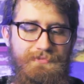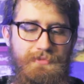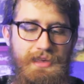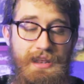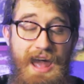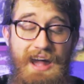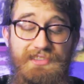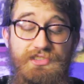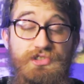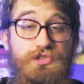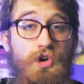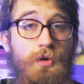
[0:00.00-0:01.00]
it adds
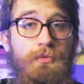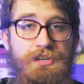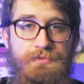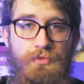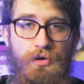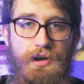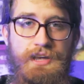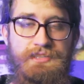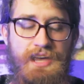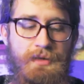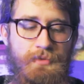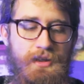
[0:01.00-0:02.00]
so much more
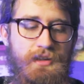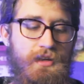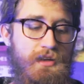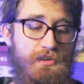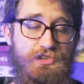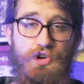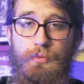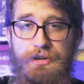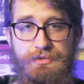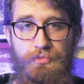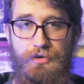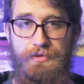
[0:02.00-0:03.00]
excitement, so
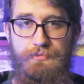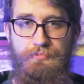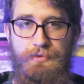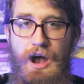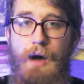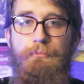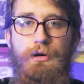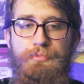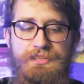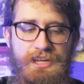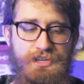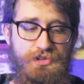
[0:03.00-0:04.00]
much more combo
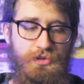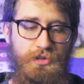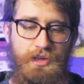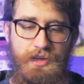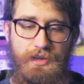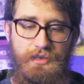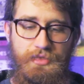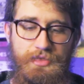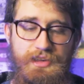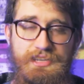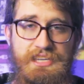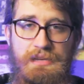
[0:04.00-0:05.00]
potential.
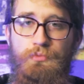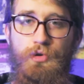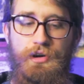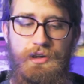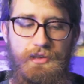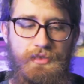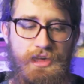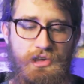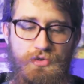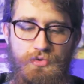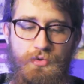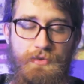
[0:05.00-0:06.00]
The teamwork
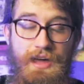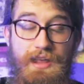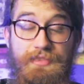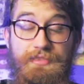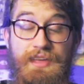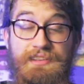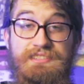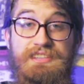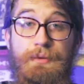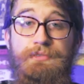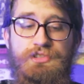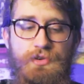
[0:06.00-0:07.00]
that is
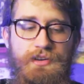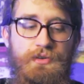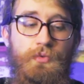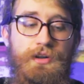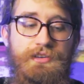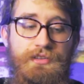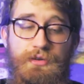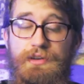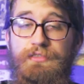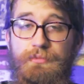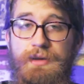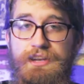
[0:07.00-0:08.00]
demonstrated when 2
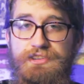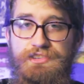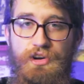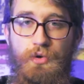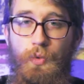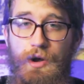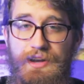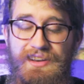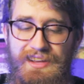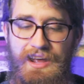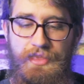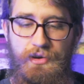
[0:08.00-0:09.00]
different mages are working
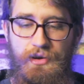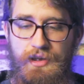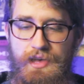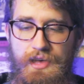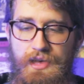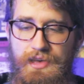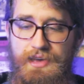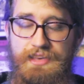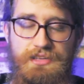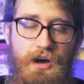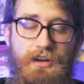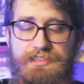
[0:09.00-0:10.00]
together is
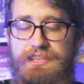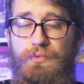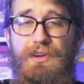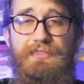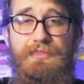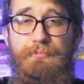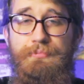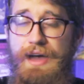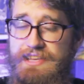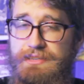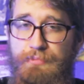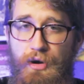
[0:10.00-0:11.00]
honestly one of the
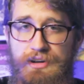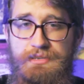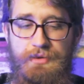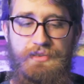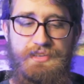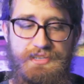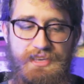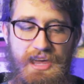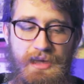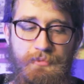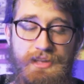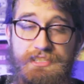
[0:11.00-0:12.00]
best parts about this
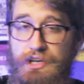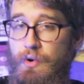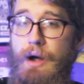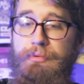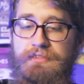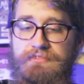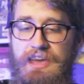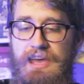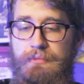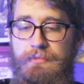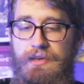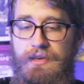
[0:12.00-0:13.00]
game. It's a cooperative game